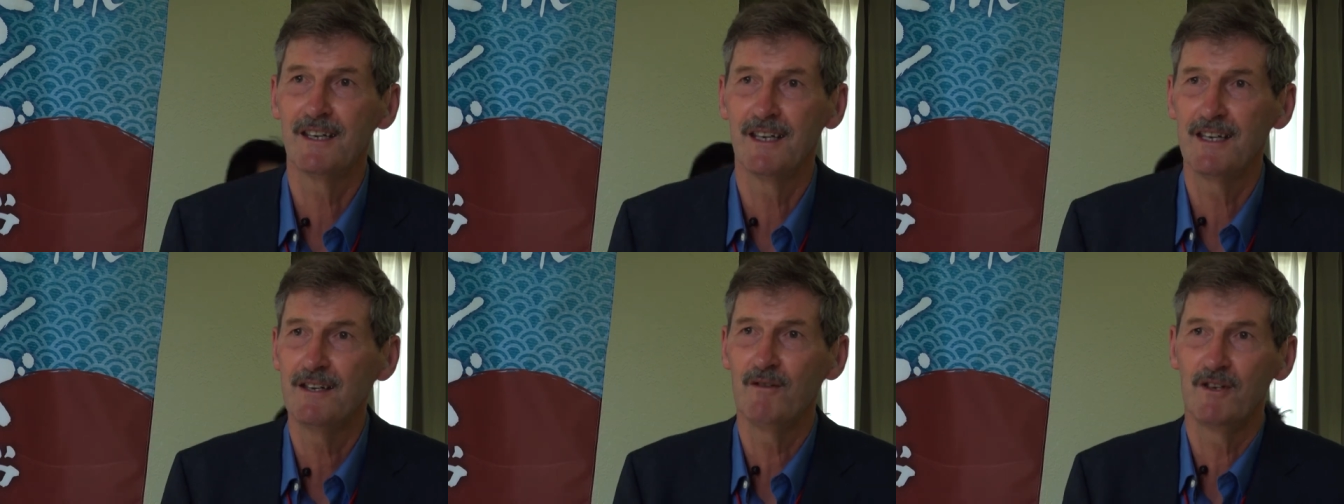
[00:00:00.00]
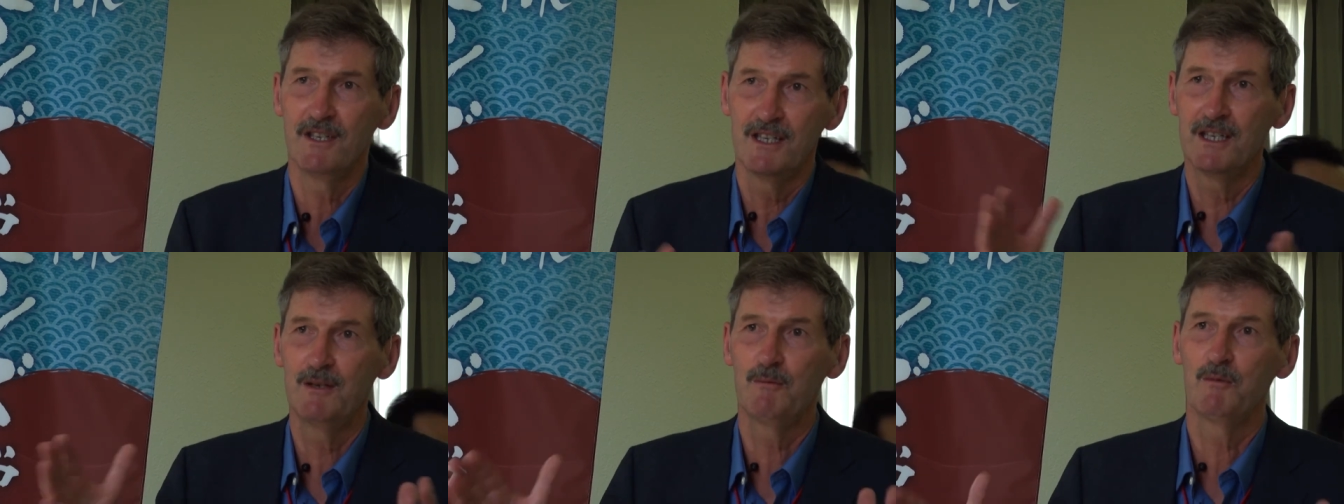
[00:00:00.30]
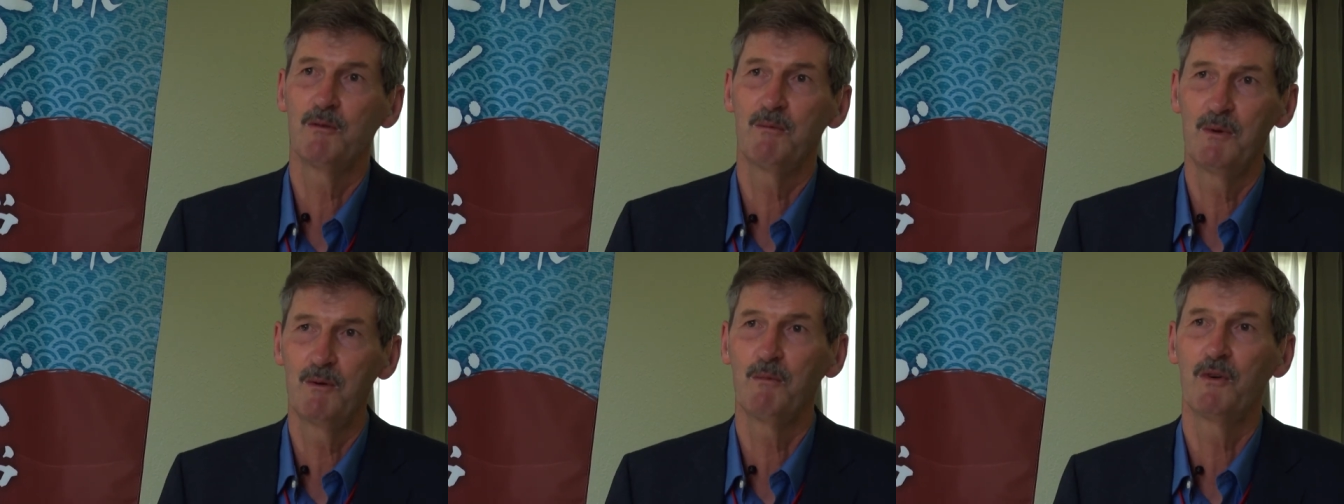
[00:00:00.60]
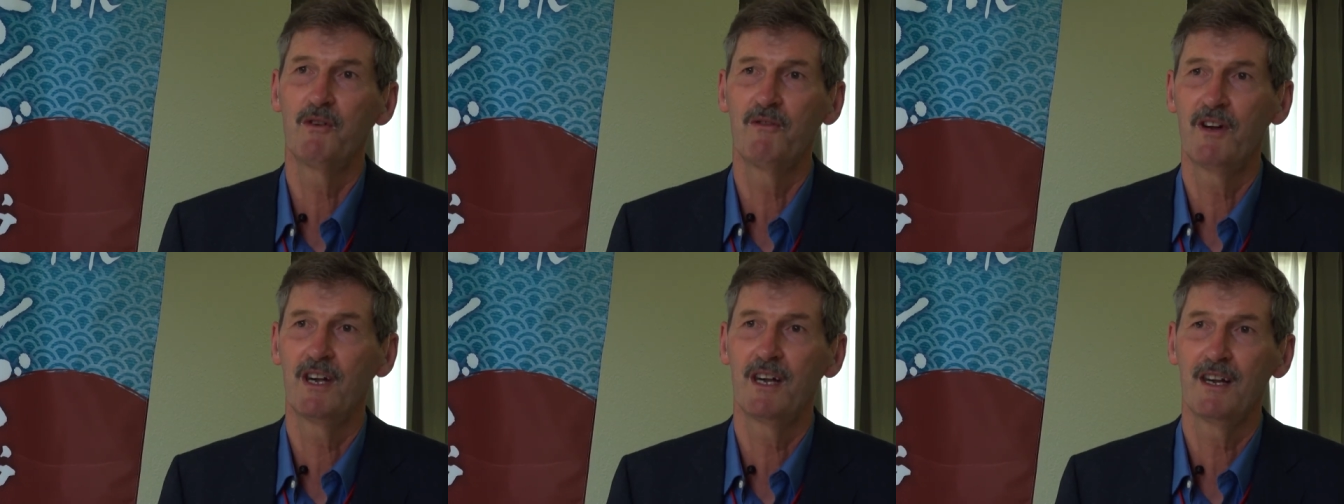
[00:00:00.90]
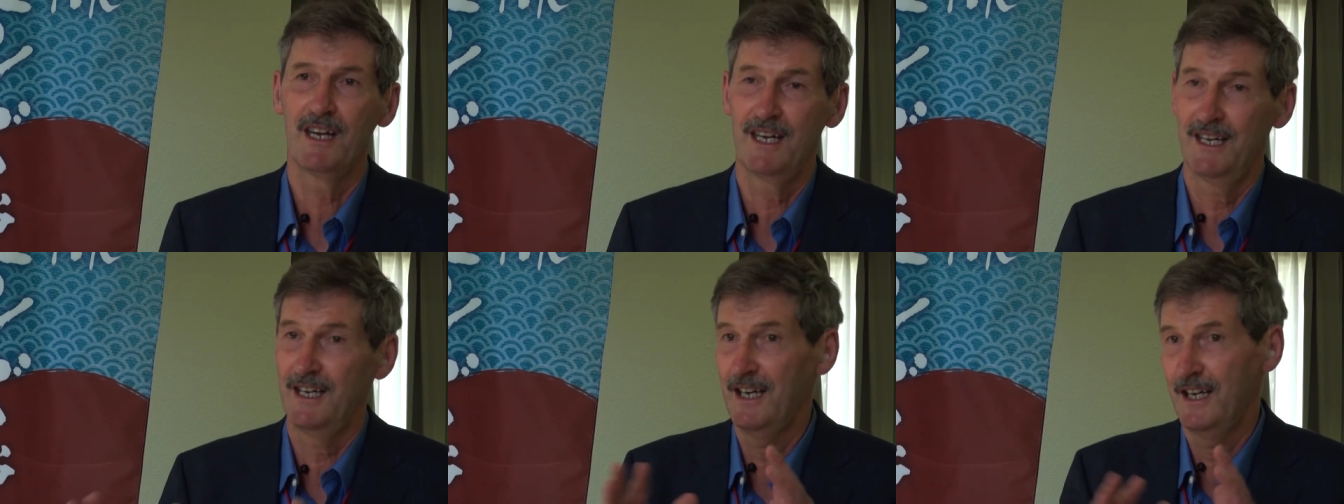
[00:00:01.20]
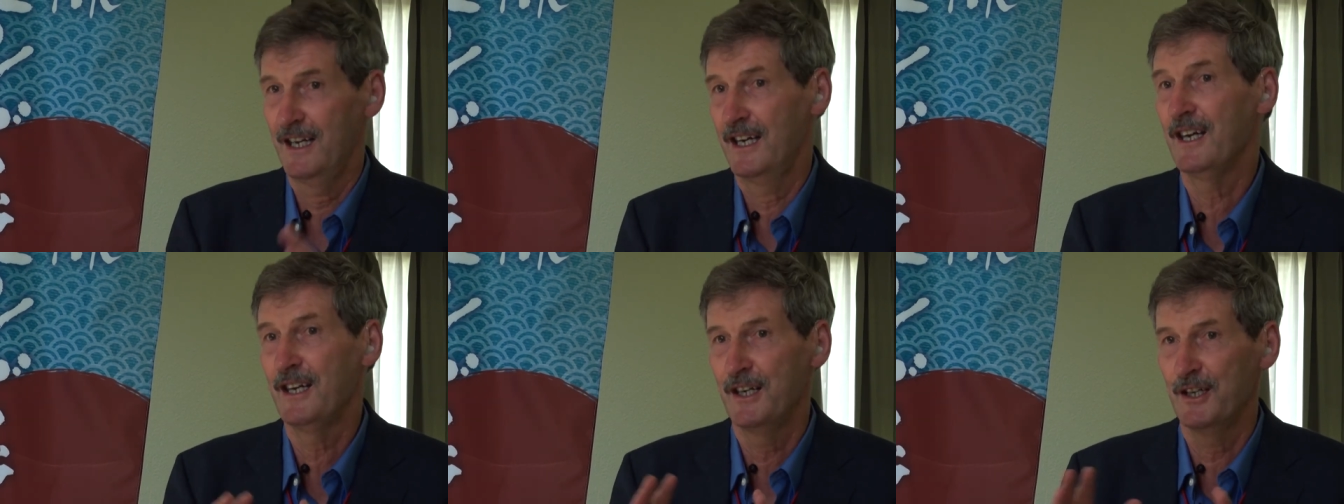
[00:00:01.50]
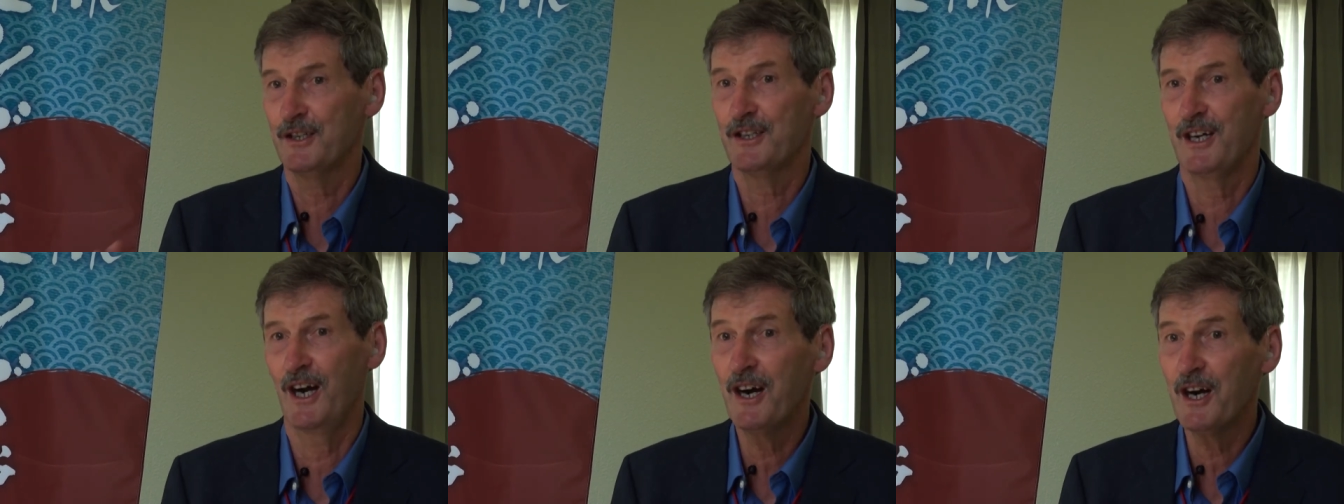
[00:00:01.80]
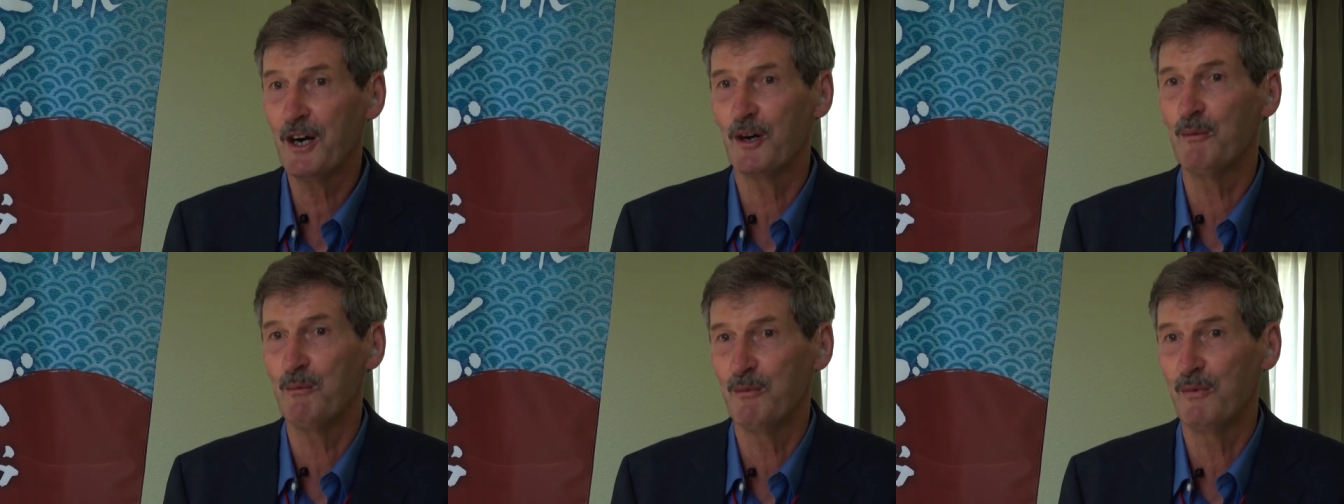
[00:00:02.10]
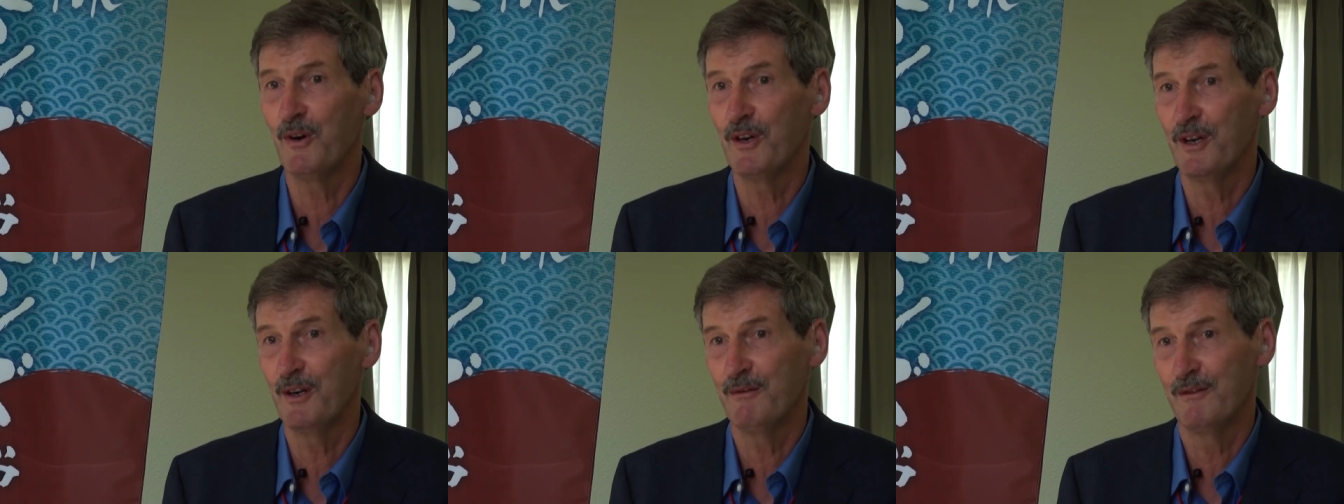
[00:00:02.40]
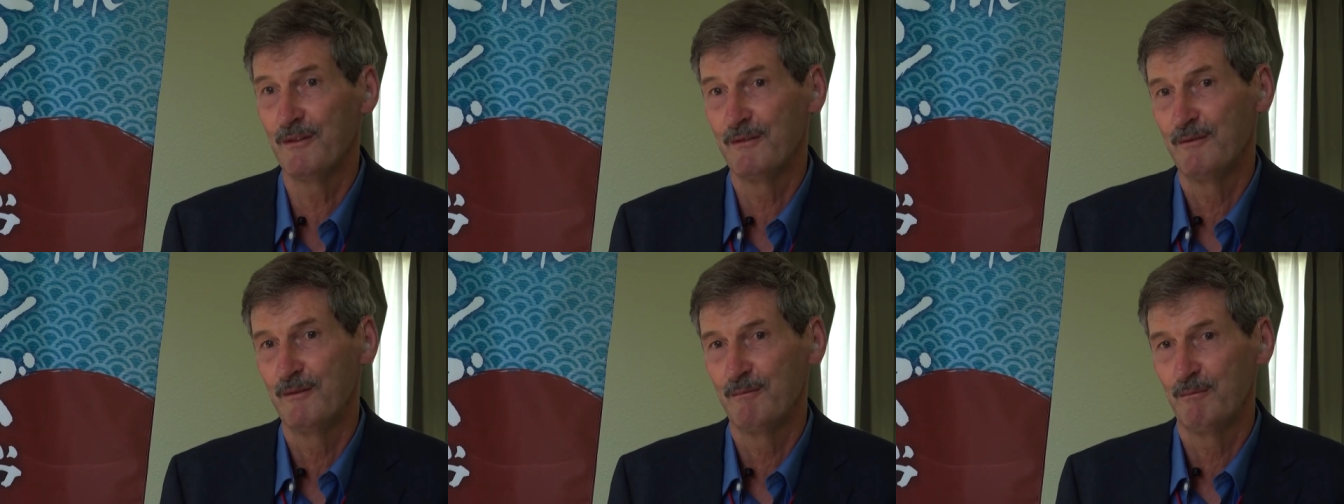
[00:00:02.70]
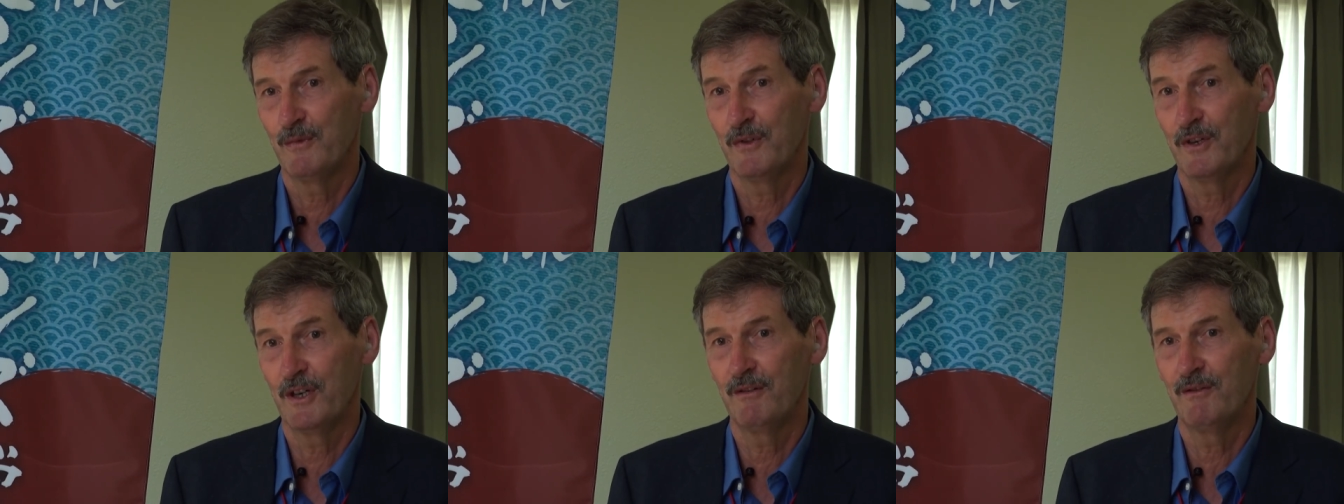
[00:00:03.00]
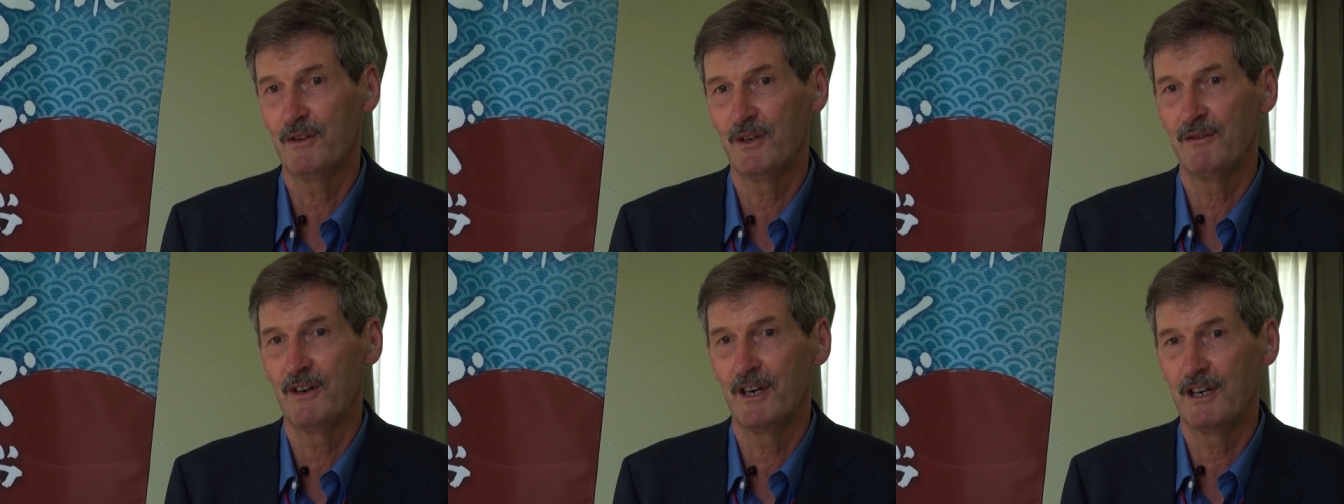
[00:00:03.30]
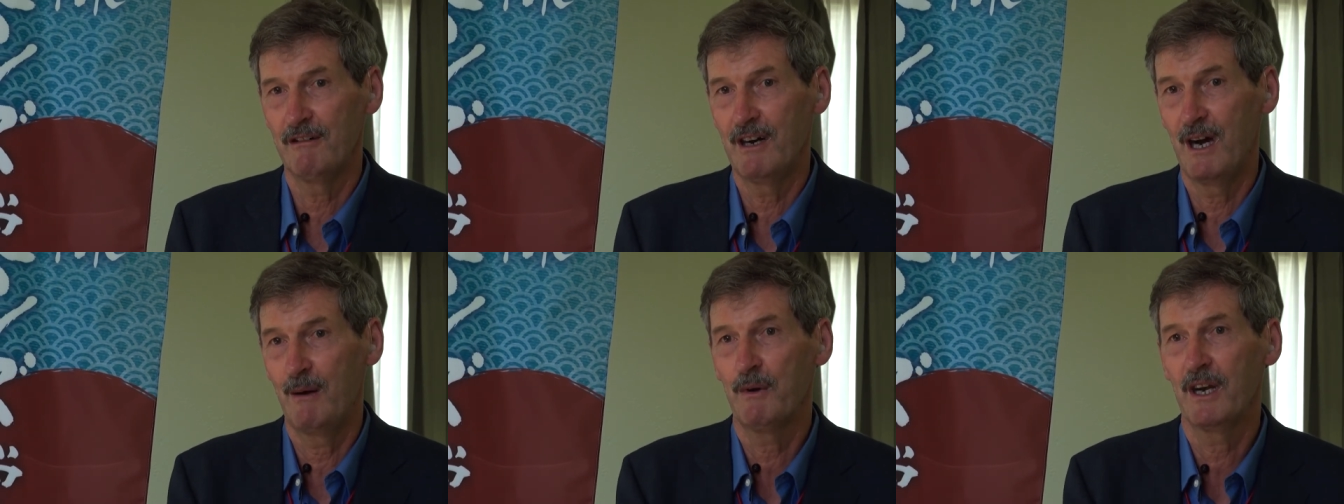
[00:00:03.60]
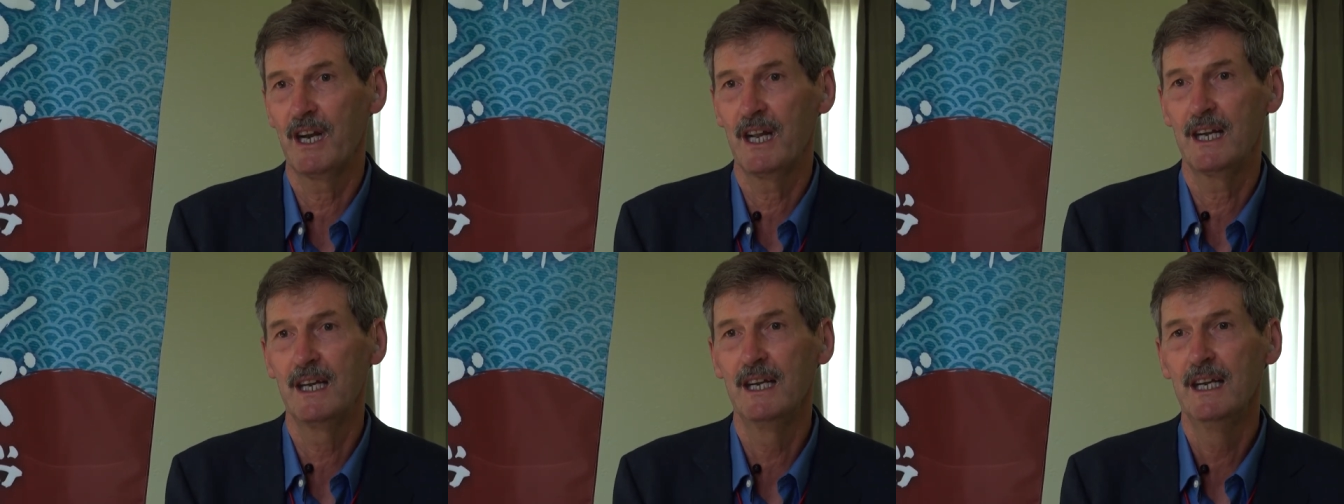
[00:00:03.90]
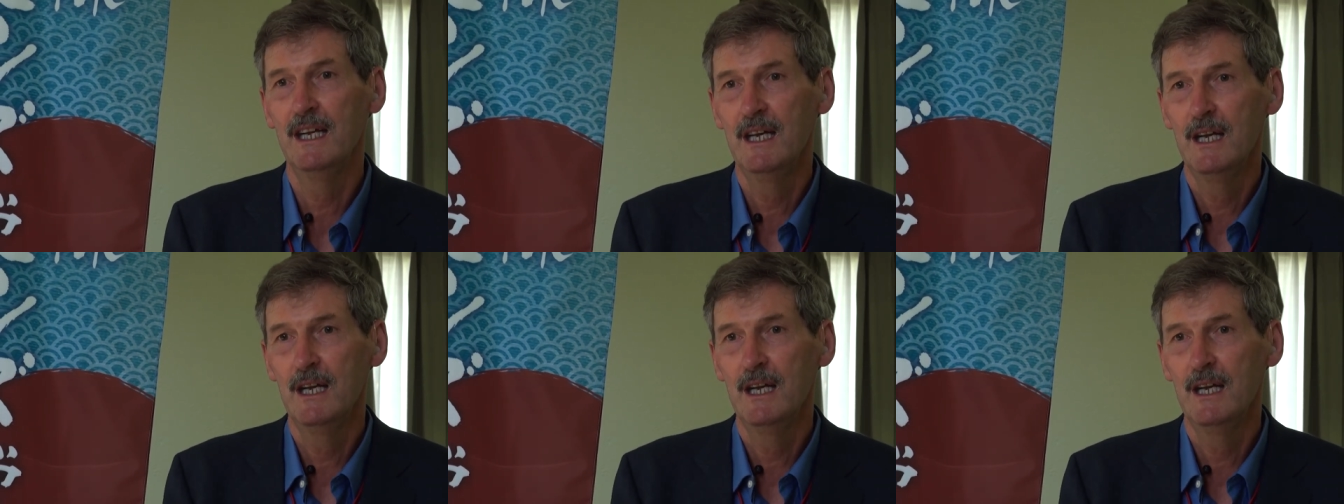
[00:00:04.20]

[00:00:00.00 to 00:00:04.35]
and we seem to be moving in, in a historical point of view point of view very rapidly.